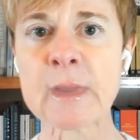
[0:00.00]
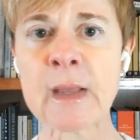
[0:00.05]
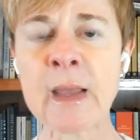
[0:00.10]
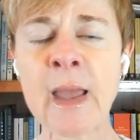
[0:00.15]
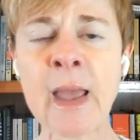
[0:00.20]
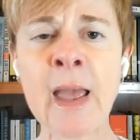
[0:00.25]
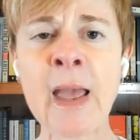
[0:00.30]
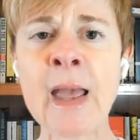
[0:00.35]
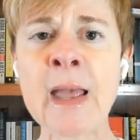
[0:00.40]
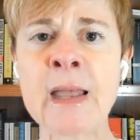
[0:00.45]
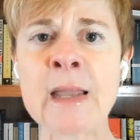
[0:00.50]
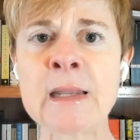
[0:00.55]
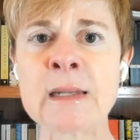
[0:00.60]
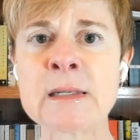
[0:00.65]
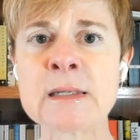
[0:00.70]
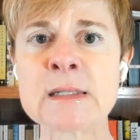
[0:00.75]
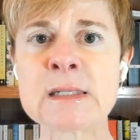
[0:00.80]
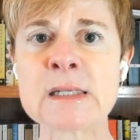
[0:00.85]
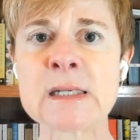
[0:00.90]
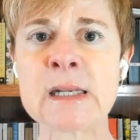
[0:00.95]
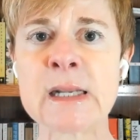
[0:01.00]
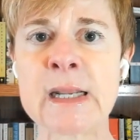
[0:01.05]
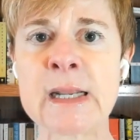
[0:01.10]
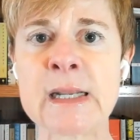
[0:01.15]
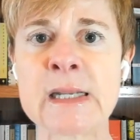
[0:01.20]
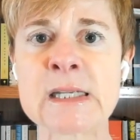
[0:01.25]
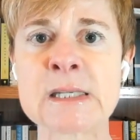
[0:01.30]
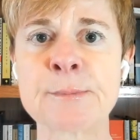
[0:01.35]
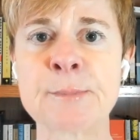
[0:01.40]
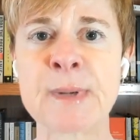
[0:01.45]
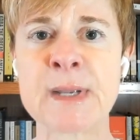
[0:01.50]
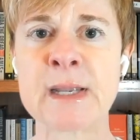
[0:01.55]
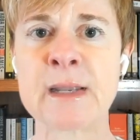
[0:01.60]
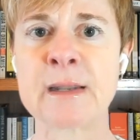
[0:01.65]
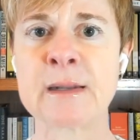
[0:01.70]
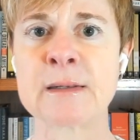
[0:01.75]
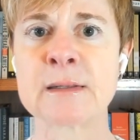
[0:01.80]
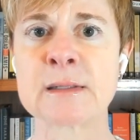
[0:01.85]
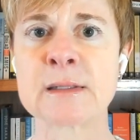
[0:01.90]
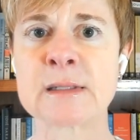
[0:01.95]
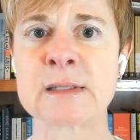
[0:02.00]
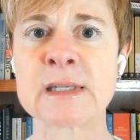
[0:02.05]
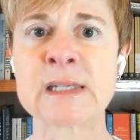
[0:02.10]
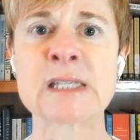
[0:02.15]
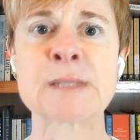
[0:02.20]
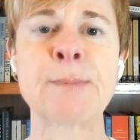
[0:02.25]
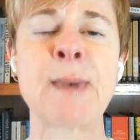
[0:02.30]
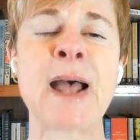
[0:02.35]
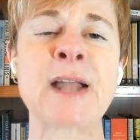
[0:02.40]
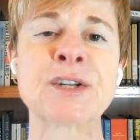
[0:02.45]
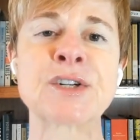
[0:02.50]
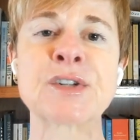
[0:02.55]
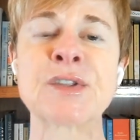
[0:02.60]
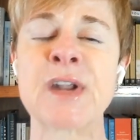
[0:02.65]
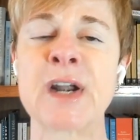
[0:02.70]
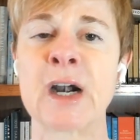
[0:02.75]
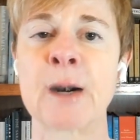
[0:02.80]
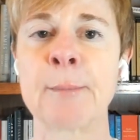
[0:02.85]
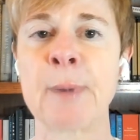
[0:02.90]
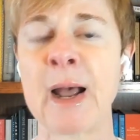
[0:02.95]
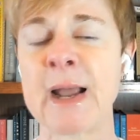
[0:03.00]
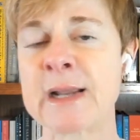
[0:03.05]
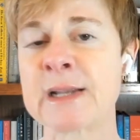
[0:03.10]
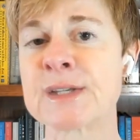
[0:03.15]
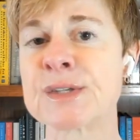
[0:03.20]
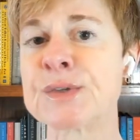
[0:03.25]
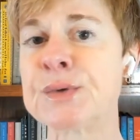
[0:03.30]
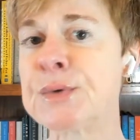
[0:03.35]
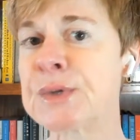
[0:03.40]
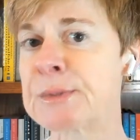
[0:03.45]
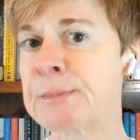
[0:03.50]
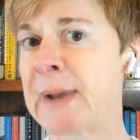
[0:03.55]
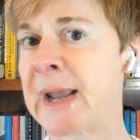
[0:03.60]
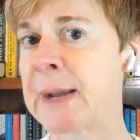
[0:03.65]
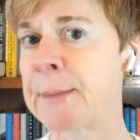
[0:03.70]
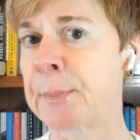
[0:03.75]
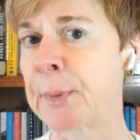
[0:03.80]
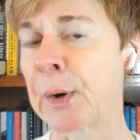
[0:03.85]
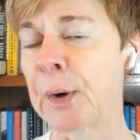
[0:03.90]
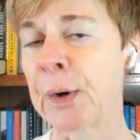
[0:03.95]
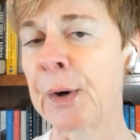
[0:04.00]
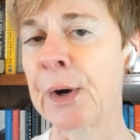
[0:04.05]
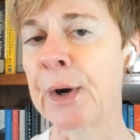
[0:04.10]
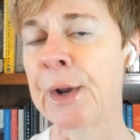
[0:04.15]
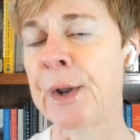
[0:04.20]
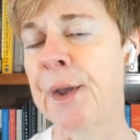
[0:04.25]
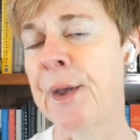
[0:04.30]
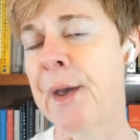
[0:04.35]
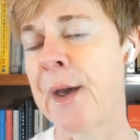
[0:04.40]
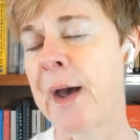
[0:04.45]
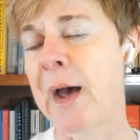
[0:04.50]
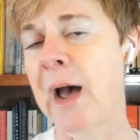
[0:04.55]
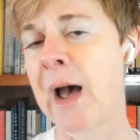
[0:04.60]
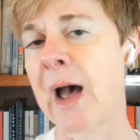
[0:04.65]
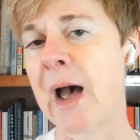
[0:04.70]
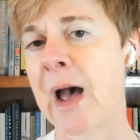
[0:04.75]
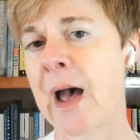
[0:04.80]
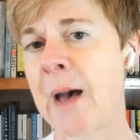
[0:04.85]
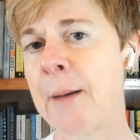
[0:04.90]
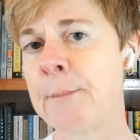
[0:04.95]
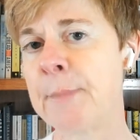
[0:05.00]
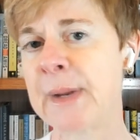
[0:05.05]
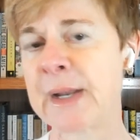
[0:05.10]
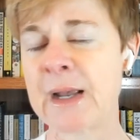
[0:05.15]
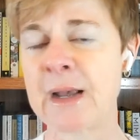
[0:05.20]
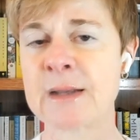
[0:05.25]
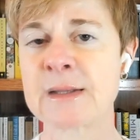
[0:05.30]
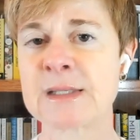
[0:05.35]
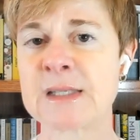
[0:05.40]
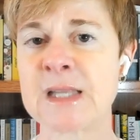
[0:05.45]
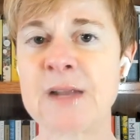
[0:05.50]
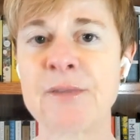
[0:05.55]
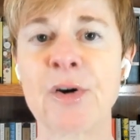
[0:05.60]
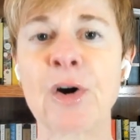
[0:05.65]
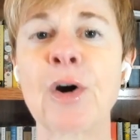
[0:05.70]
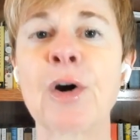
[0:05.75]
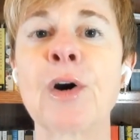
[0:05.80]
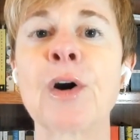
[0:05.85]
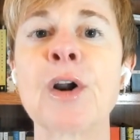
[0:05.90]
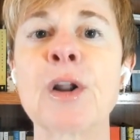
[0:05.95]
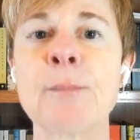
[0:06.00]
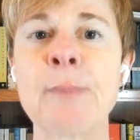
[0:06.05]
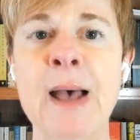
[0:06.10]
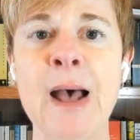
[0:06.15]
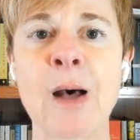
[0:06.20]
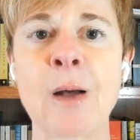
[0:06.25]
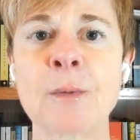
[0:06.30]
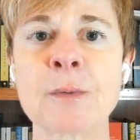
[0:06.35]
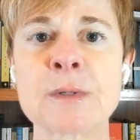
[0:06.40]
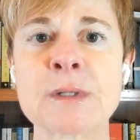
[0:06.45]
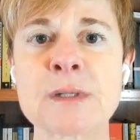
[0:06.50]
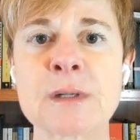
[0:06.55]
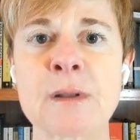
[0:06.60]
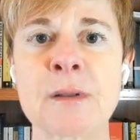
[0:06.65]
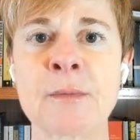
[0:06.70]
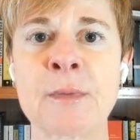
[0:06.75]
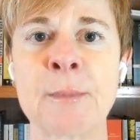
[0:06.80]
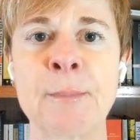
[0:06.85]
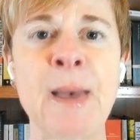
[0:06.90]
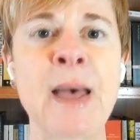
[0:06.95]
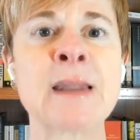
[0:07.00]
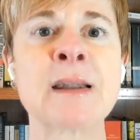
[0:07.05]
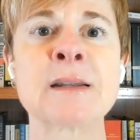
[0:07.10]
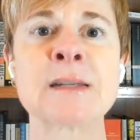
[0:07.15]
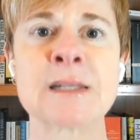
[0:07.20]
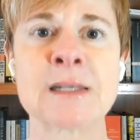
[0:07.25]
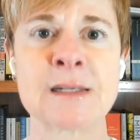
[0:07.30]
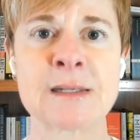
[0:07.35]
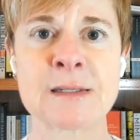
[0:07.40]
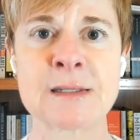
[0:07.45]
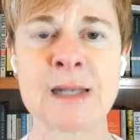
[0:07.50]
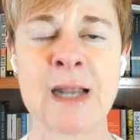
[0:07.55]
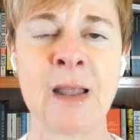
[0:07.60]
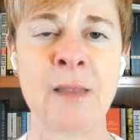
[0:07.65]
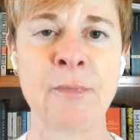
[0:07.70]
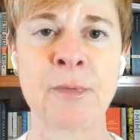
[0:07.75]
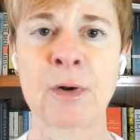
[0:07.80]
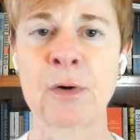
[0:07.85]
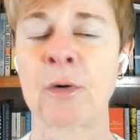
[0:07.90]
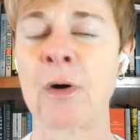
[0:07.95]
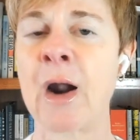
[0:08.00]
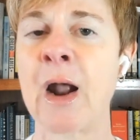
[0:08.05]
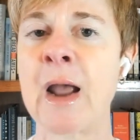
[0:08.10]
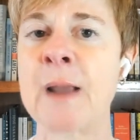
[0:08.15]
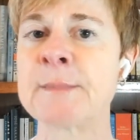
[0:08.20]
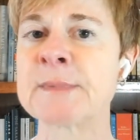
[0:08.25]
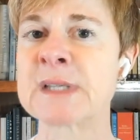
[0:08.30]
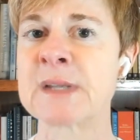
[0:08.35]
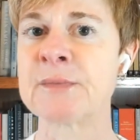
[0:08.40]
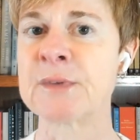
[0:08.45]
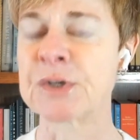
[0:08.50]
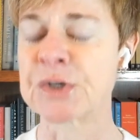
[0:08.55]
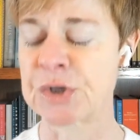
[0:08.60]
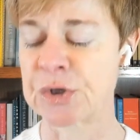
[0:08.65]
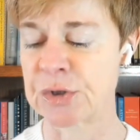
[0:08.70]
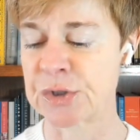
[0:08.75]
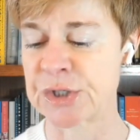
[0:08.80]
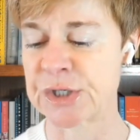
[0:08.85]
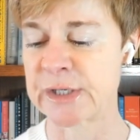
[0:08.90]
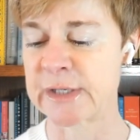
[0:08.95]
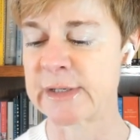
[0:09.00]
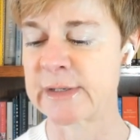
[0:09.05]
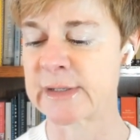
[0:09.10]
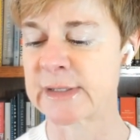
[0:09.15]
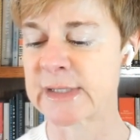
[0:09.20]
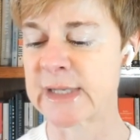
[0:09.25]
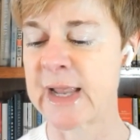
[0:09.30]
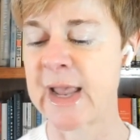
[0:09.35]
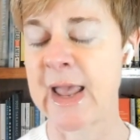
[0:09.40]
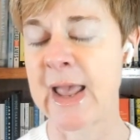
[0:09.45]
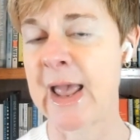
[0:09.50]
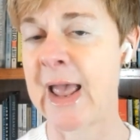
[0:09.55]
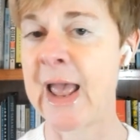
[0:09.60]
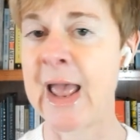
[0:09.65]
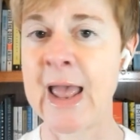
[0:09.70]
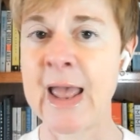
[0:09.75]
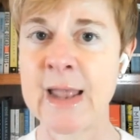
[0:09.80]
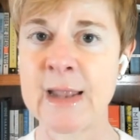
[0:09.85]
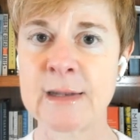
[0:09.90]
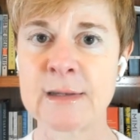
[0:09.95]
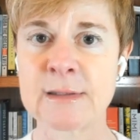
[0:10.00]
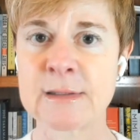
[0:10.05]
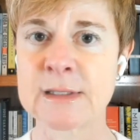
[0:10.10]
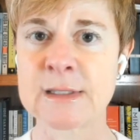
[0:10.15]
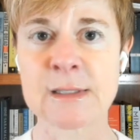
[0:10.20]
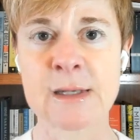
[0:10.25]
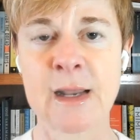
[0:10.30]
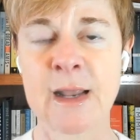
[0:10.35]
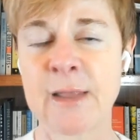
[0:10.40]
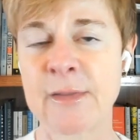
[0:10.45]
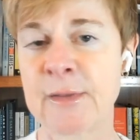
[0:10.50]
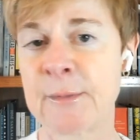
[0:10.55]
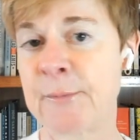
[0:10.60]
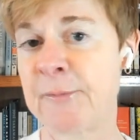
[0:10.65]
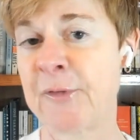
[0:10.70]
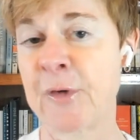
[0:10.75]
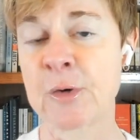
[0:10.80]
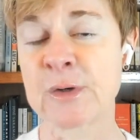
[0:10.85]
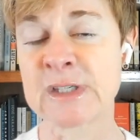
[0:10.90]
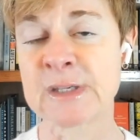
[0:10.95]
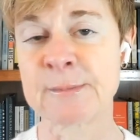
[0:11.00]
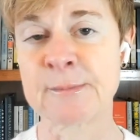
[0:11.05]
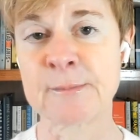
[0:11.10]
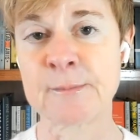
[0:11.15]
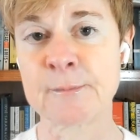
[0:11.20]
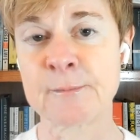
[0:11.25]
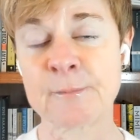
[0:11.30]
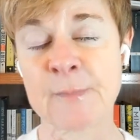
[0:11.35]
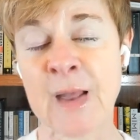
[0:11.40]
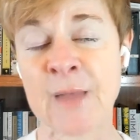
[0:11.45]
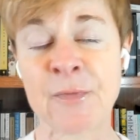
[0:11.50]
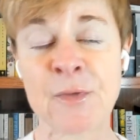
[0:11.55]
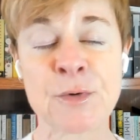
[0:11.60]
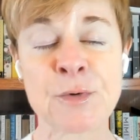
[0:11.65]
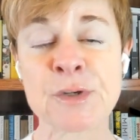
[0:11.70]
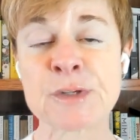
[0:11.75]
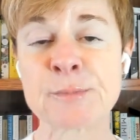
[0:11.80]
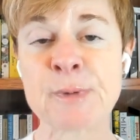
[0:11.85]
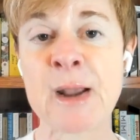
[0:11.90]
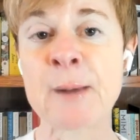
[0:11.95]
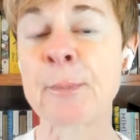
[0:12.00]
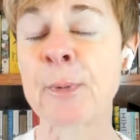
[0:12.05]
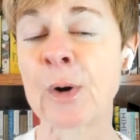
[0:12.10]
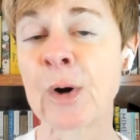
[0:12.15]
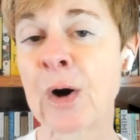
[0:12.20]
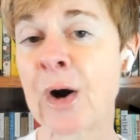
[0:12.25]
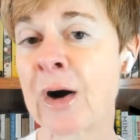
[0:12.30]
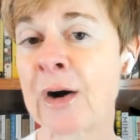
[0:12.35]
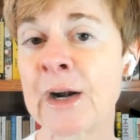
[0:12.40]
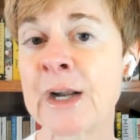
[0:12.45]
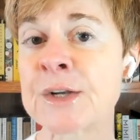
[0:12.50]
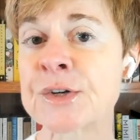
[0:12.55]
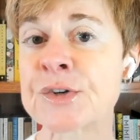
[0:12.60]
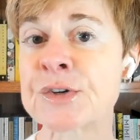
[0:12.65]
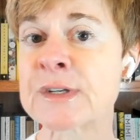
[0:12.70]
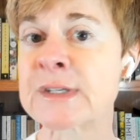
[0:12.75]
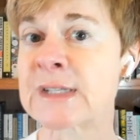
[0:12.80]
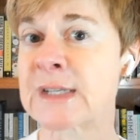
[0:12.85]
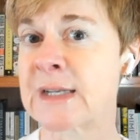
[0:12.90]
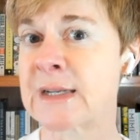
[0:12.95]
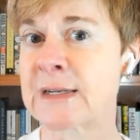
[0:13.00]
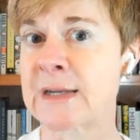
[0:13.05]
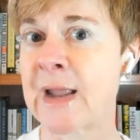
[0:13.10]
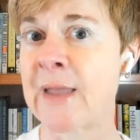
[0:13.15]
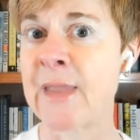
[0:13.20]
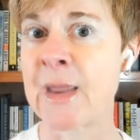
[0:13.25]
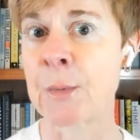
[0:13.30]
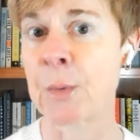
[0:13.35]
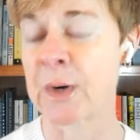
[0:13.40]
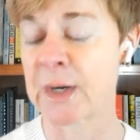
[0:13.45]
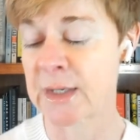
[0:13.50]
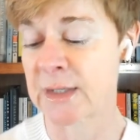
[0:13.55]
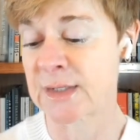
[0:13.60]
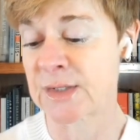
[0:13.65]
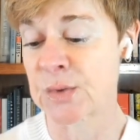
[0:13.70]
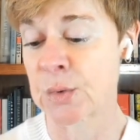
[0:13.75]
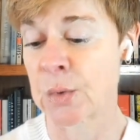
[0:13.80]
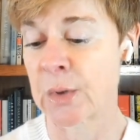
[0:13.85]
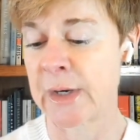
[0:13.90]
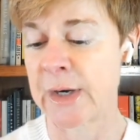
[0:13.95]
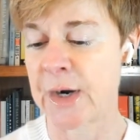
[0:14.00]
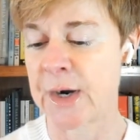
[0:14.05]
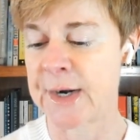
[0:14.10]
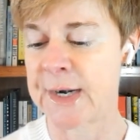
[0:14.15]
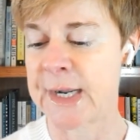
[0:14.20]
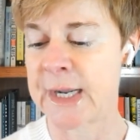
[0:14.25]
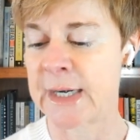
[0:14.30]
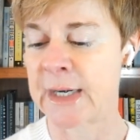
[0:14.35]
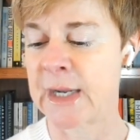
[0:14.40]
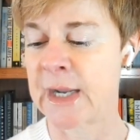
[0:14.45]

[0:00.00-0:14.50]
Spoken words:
and he's been dispatched there by his newspaper because they've heard about the penitent and the crimes in the churches. And the folks at the newspaper are interested, and they want a story on it.